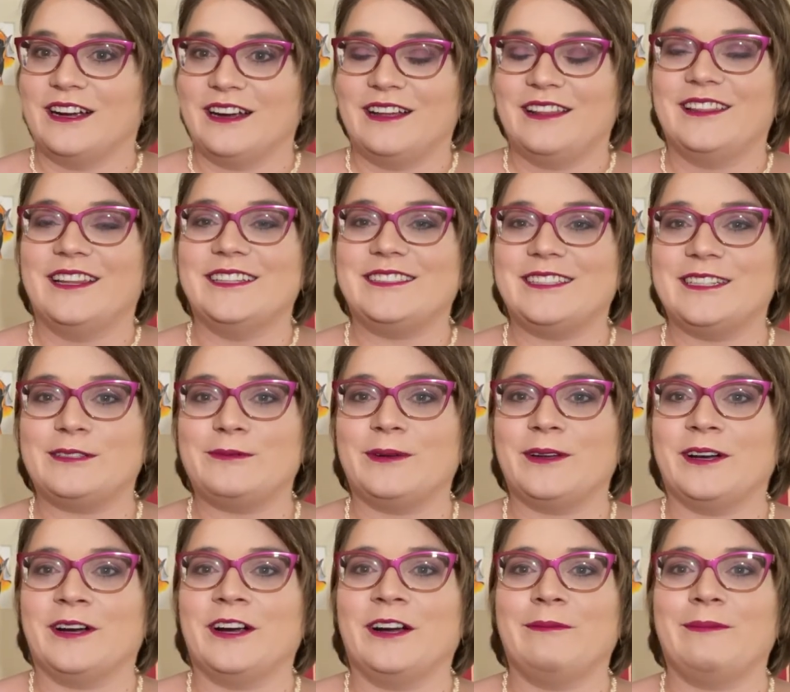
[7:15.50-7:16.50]
This is when
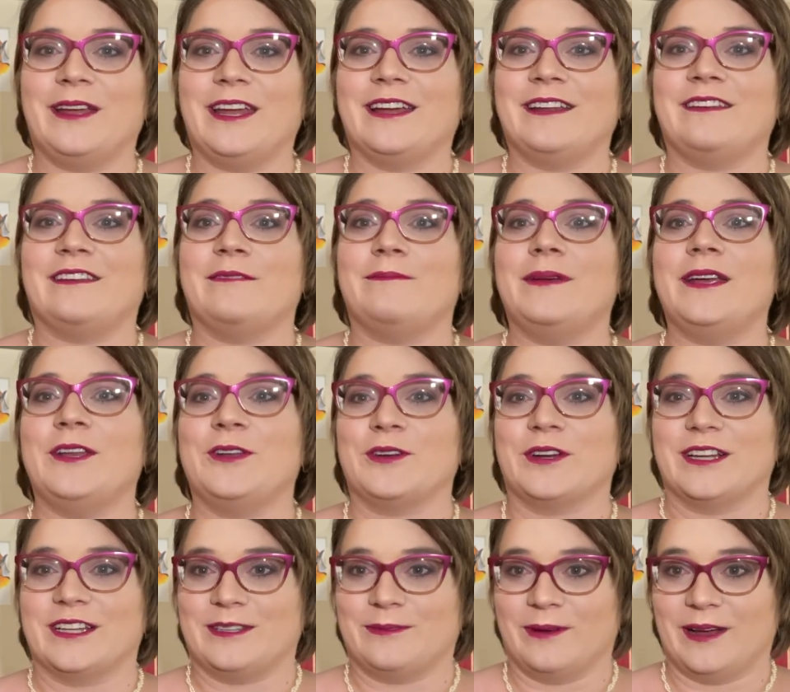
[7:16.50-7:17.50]
Hermia and
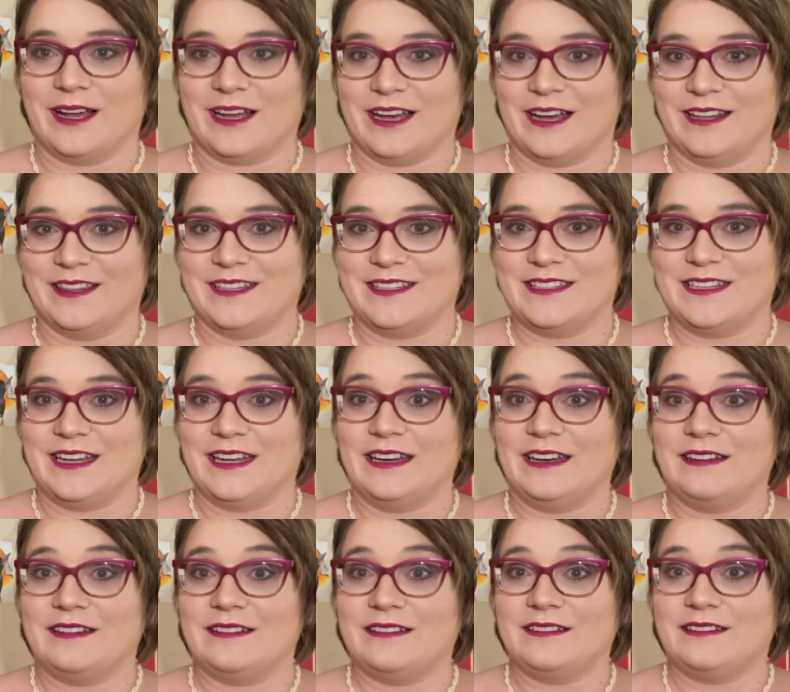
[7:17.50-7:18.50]
Demetrius walk on the
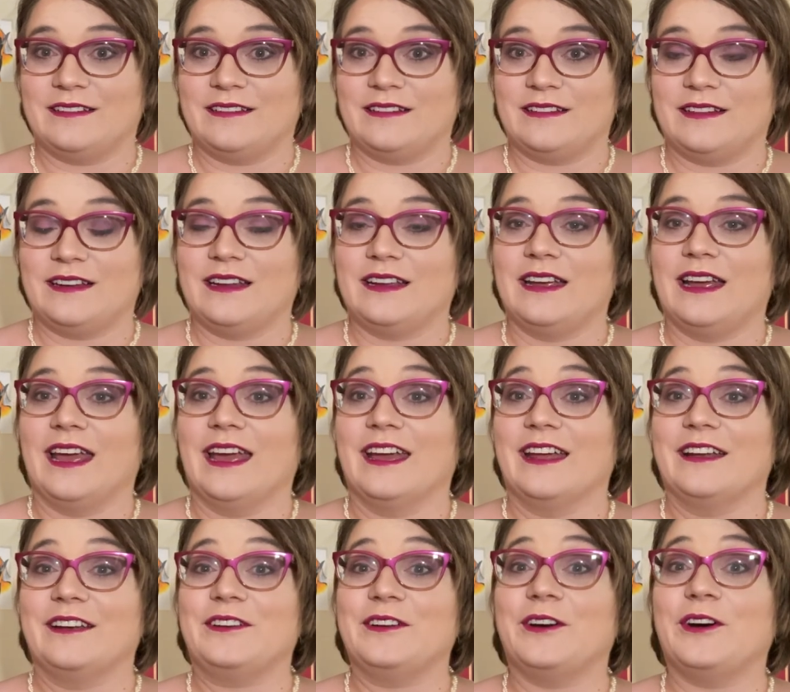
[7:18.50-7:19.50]
scene,
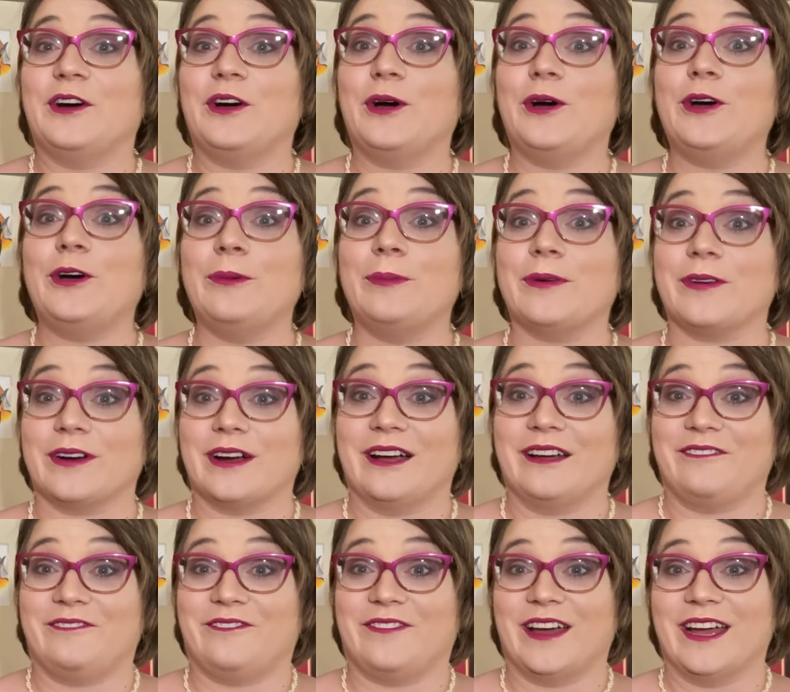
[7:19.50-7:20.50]
and
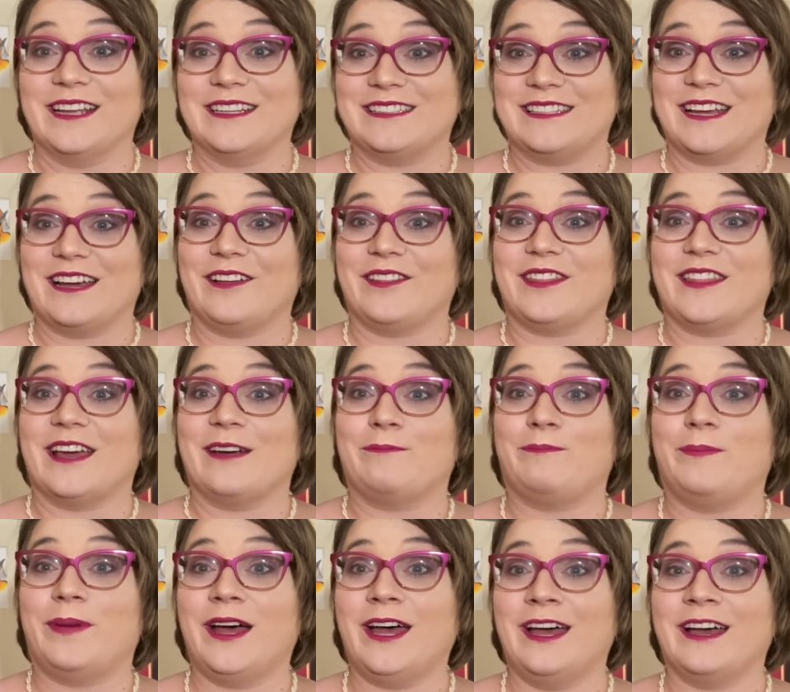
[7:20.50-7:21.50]
Oberon finds out that
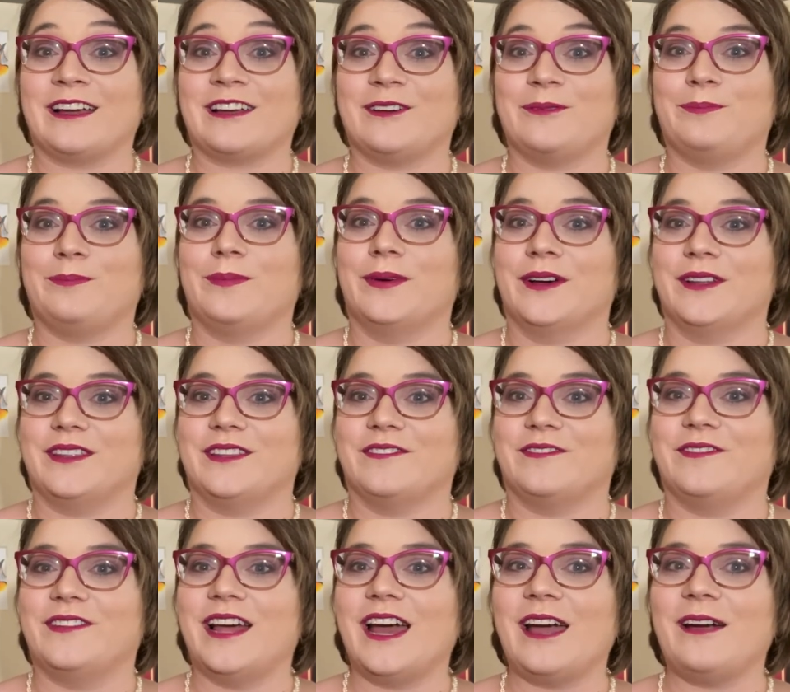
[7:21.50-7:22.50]
Puck put the
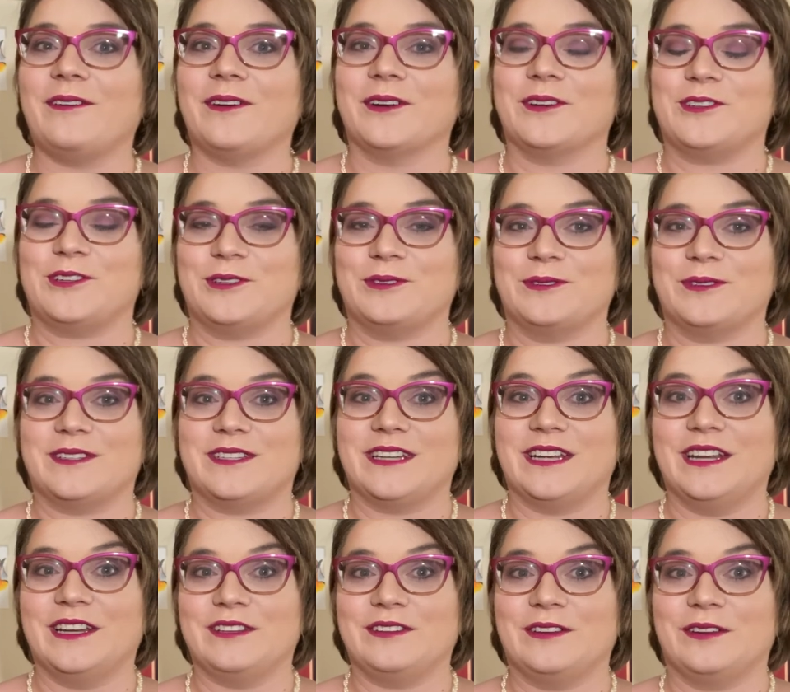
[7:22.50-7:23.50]
flower juice
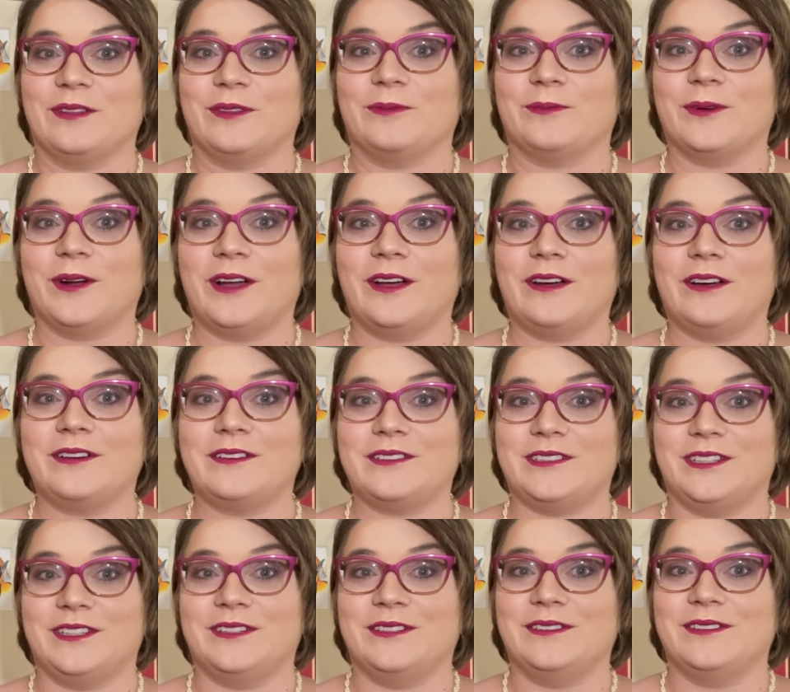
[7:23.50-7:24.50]
into the wrong
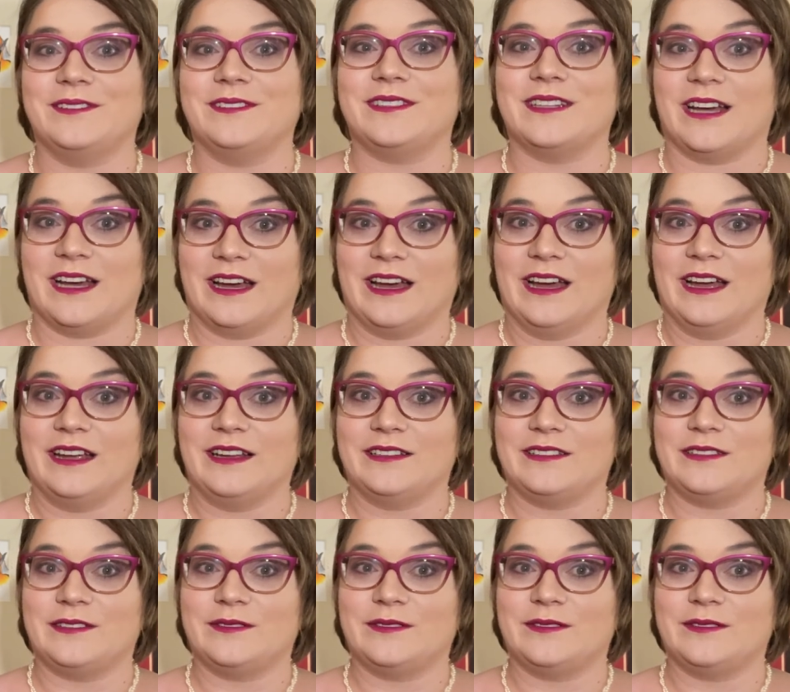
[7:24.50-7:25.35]
dude's eyes.